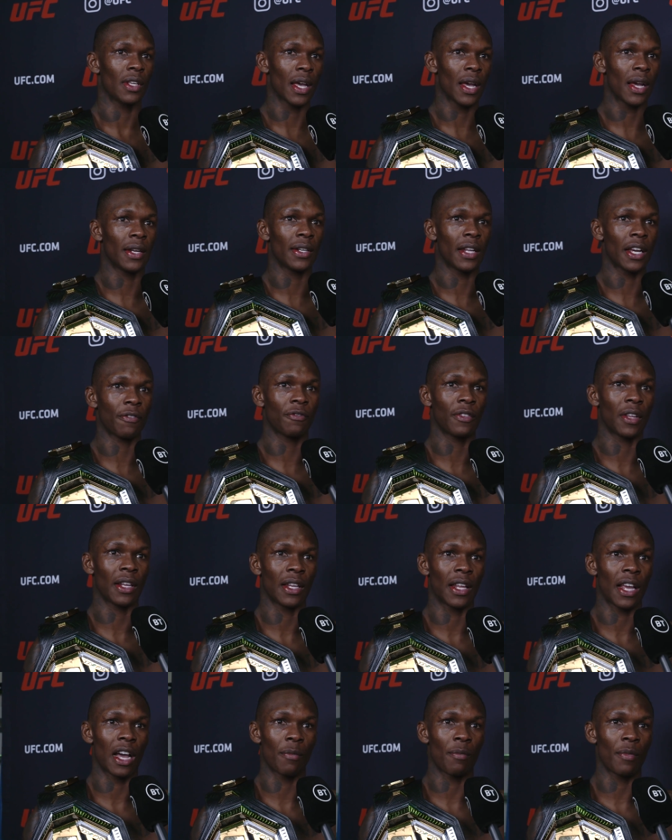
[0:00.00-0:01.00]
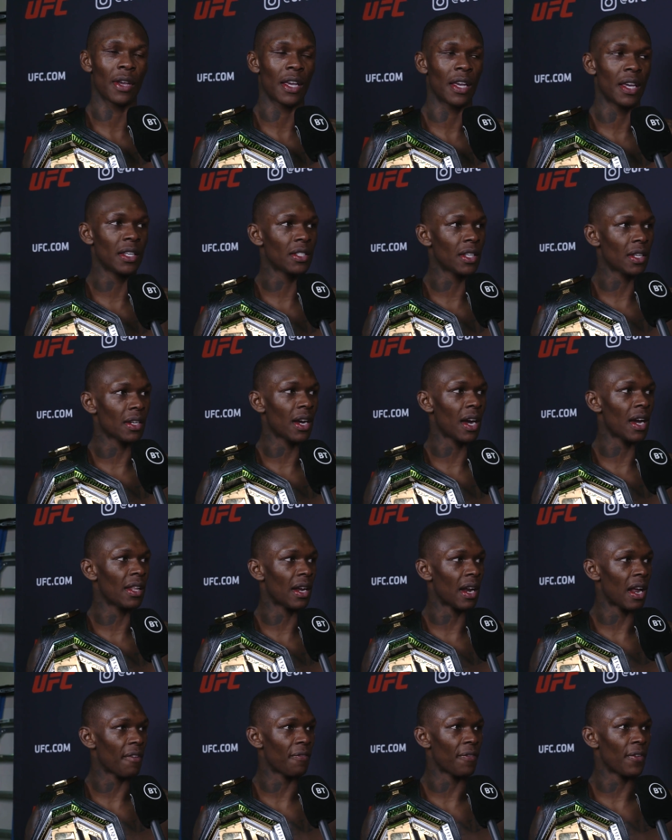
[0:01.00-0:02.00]
Yeah, definitely. I mean, he's a guy
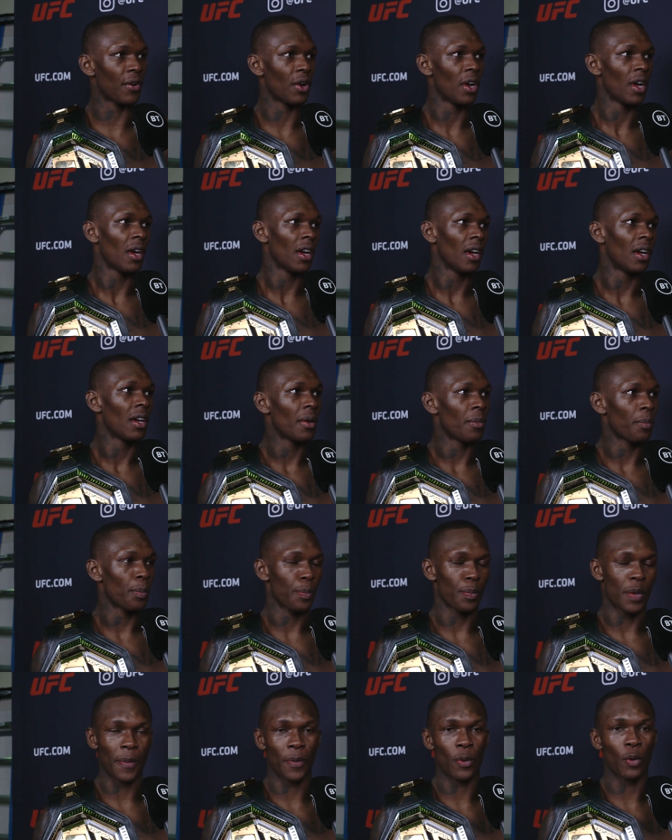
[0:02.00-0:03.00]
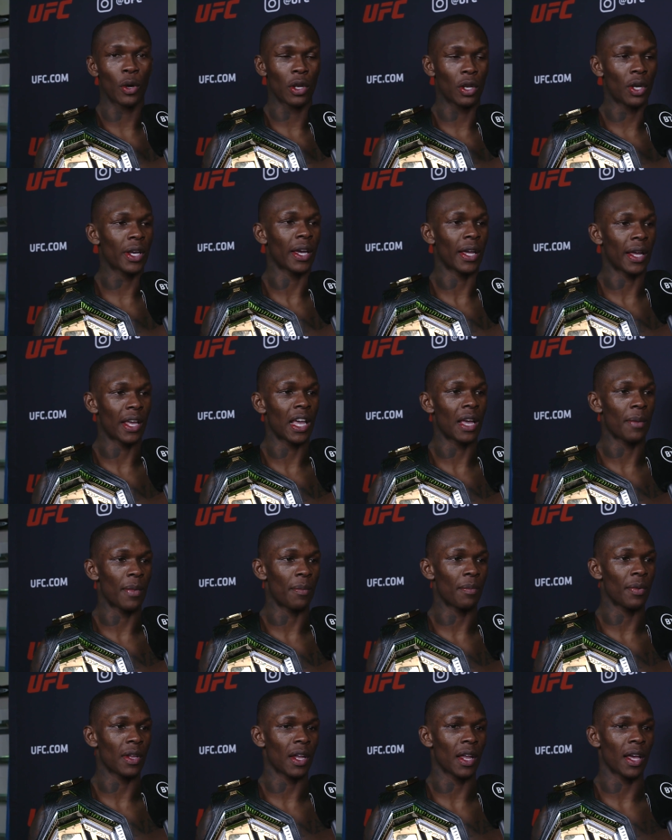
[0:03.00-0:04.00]
that I feel people would look at him
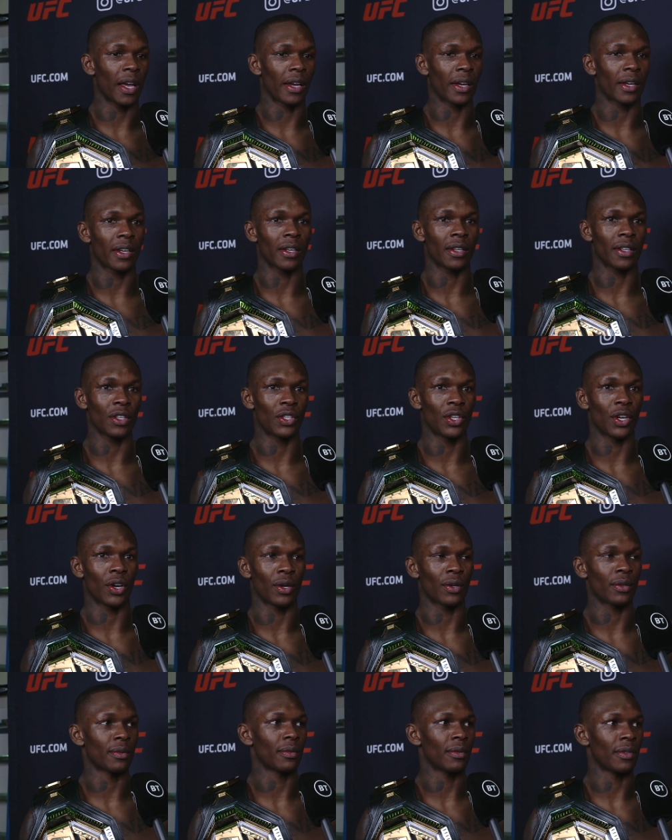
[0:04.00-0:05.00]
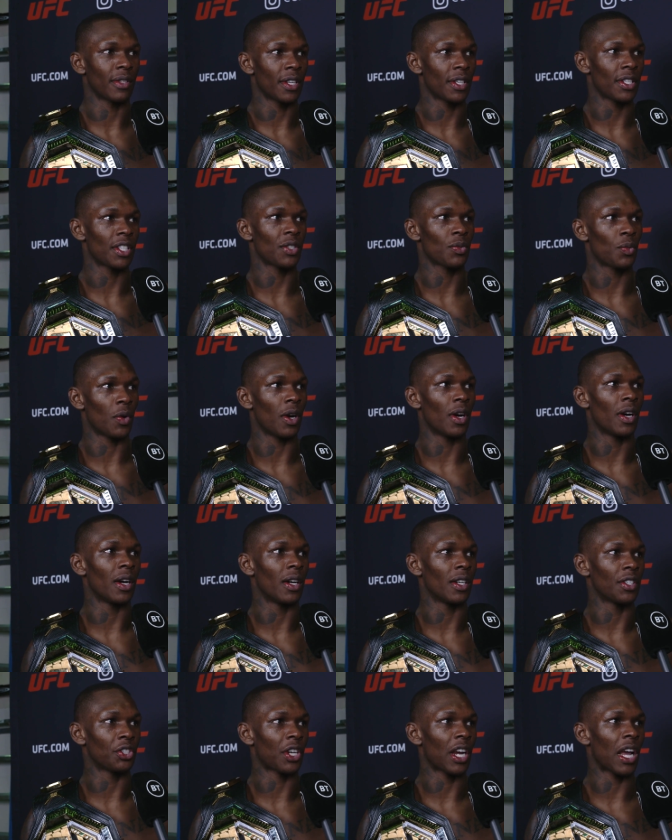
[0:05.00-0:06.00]
and be like, you know, this is what
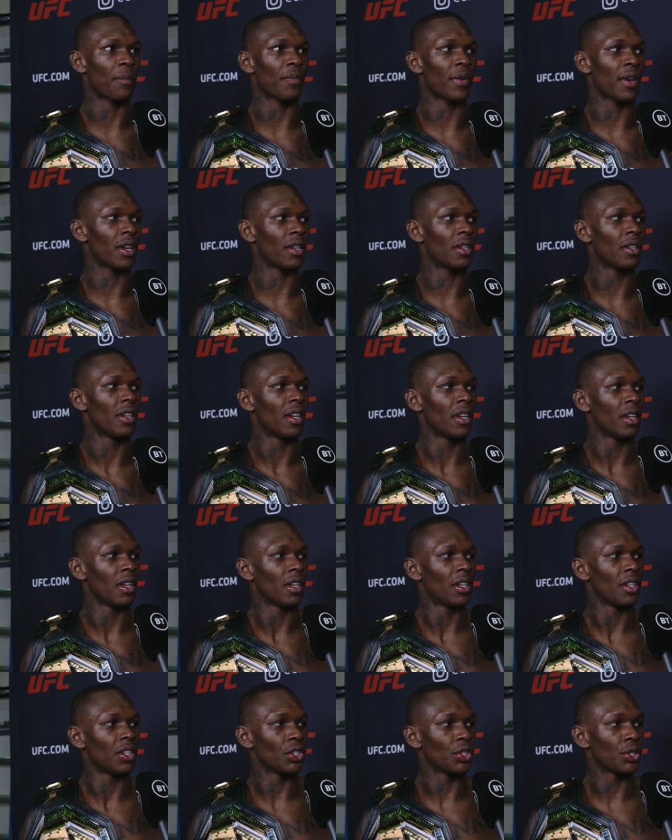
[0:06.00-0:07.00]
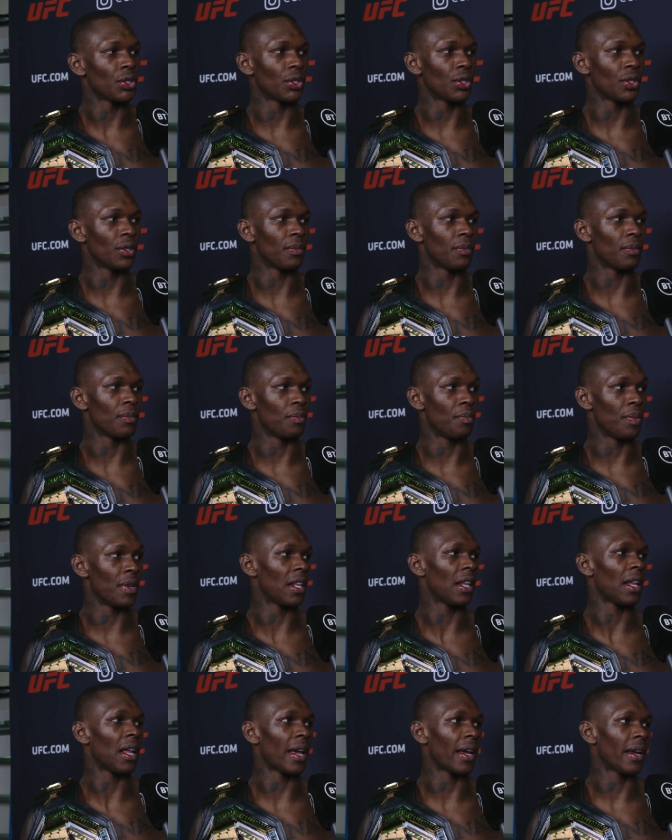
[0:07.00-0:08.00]
a champion should
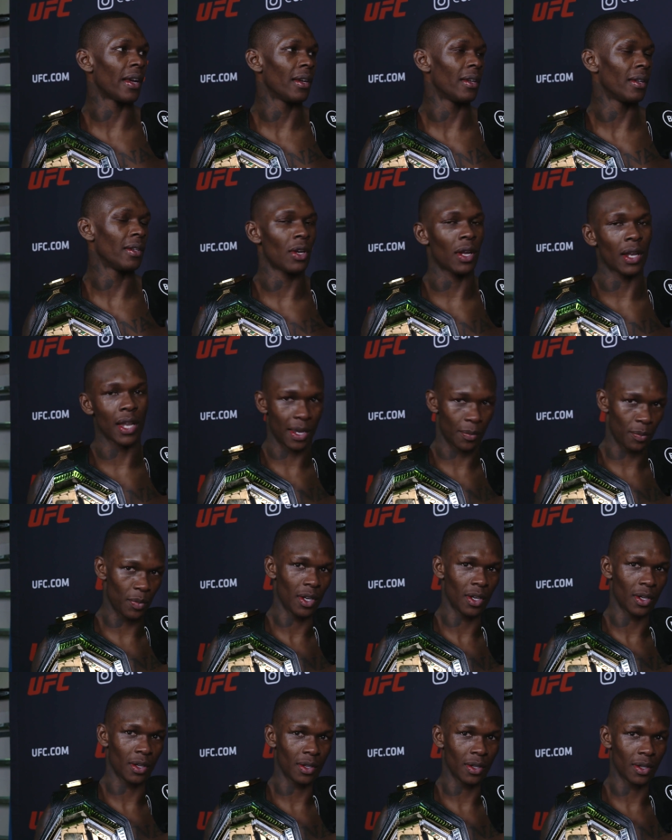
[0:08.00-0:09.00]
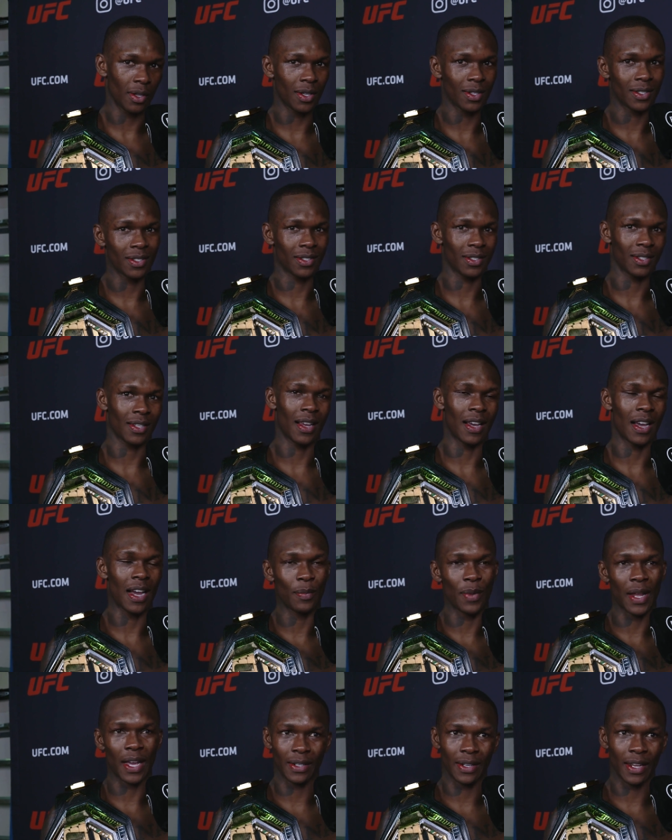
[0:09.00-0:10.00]
be like. Not like me, because
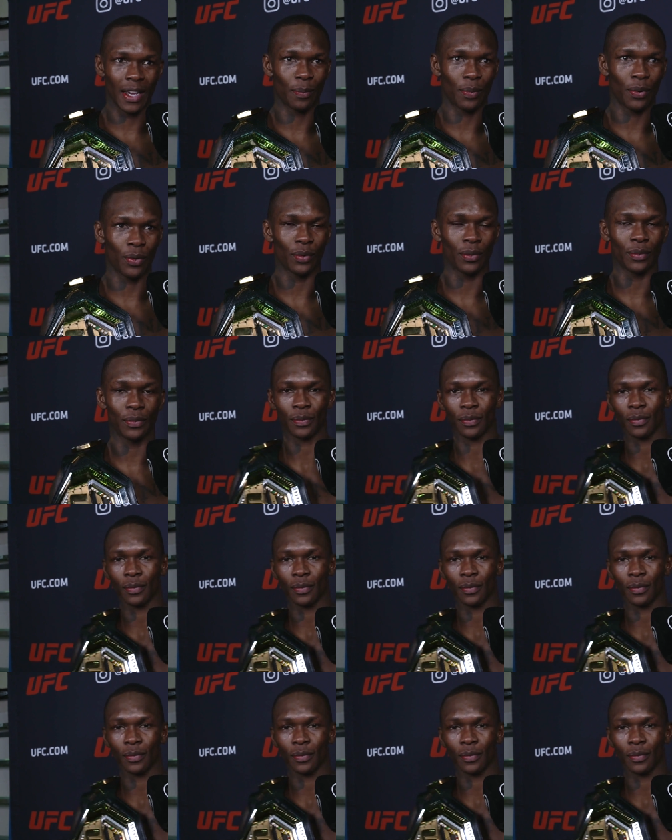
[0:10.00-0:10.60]
I'm like Deadpool.